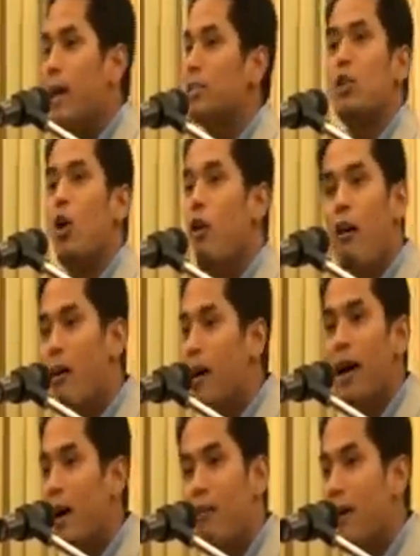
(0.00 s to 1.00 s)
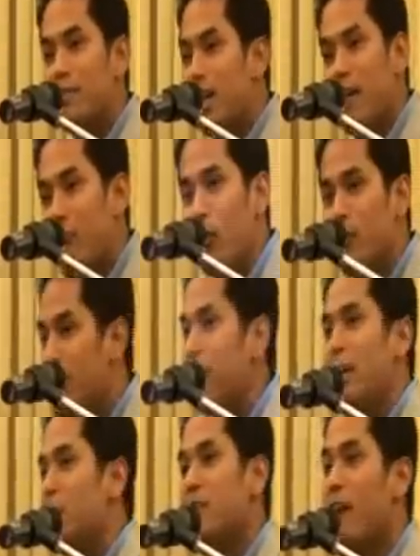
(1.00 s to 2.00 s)
He is no longer a resident voter.
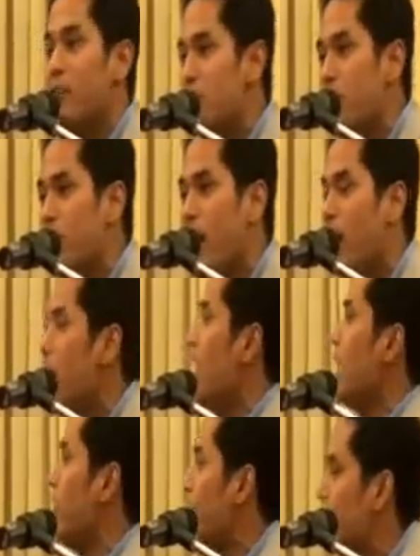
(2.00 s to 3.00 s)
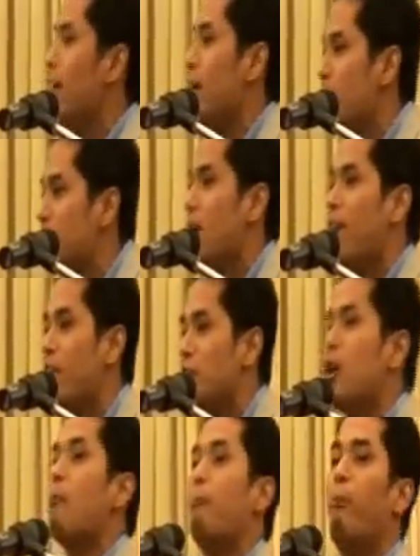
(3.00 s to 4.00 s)
He himself has moved out. If he himself
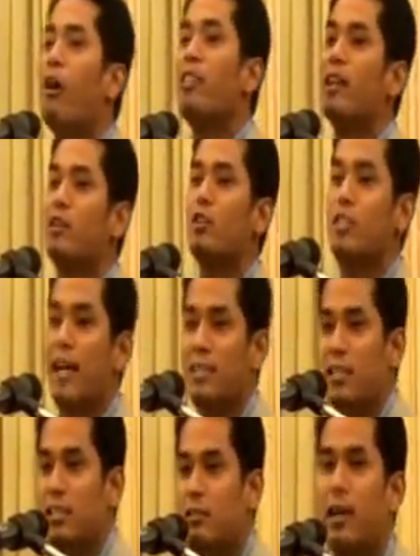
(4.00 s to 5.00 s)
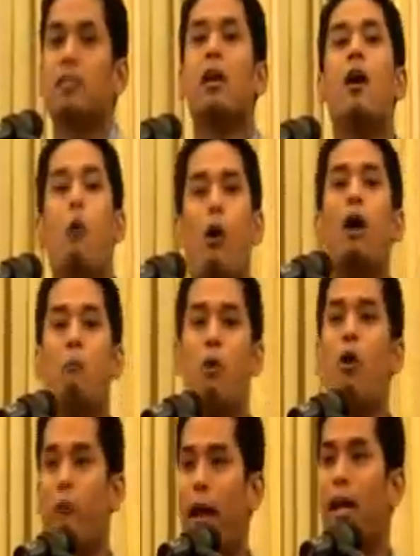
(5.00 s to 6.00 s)
has not bothered to change his address, what
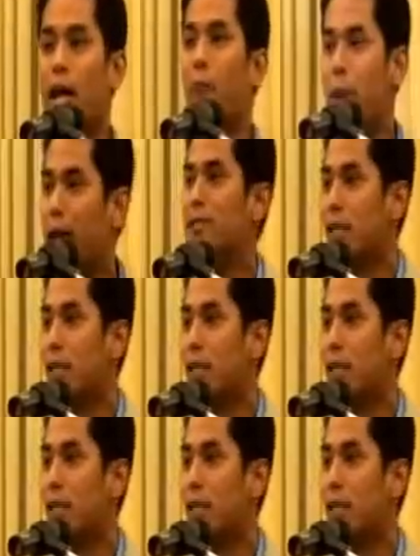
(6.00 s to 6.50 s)
more regular?